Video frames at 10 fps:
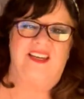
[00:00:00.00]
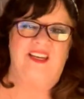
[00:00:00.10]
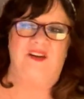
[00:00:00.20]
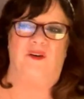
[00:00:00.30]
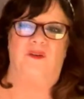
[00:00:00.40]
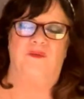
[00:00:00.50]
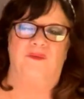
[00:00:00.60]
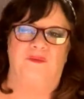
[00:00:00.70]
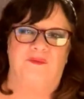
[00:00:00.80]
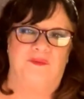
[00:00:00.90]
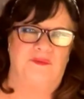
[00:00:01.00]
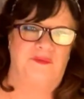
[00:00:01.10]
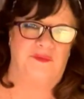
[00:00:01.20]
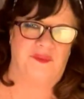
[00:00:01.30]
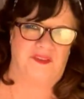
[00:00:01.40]

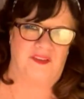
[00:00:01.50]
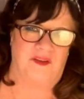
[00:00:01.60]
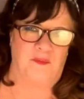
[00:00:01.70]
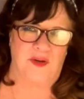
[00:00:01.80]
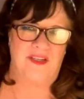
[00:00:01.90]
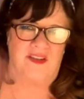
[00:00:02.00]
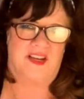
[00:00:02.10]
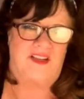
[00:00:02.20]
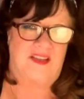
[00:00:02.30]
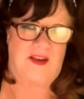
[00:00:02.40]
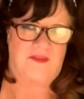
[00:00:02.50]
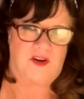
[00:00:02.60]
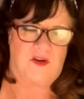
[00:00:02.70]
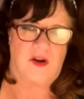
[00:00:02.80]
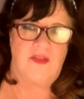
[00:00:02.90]
the breeze gets
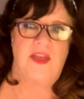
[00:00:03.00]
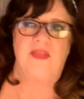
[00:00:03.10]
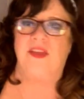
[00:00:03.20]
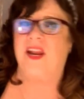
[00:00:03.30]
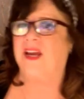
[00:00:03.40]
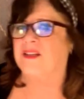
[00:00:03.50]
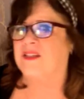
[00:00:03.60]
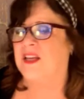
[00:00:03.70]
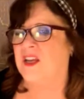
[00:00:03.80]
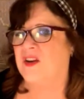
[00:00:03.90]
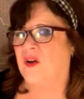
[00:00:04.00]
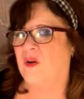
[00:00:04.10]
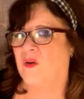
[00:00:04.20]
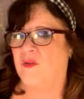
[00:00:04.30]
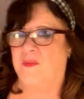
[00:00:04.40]
heavier. Then the next thing you
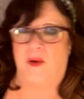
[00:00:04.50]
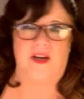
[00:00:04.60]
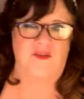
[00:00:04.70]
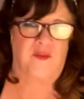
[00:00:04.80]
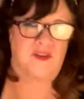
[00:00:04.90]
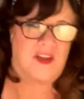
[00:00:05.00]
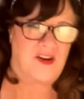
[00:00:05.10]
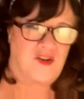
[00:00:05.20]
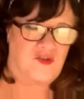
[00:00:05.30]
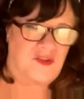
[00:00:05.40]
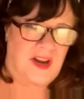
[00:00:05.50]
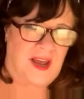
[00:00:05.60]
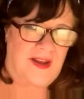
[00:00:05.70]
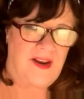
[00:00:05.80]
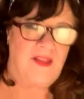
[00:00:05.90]
know, the branch falls on your
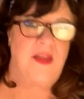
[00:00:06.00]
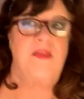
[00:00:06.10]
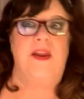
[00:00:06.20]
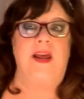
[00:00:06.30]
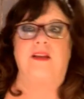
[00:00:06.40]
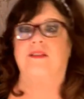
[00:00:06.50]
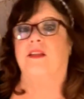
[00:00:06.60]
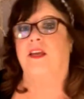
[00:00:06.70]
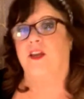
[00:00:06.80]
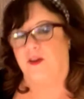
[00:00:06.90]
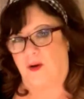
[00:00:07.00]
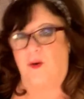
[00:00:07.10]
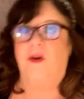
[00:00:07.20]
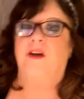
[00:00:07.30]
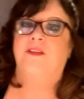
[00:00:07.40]
head. Then the next thing you
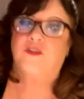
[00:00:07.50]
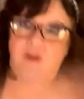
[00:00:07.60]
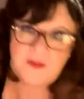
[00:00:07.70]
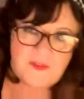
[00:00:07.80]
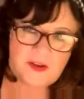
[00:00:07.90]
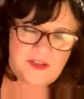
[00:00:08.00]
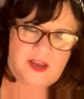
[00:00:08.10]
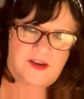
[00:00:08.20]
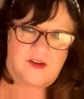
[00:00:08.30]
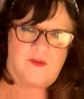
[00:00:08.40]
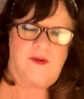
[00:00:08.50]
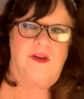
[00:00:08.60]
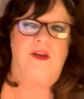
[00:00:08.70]
know, the tree falls on you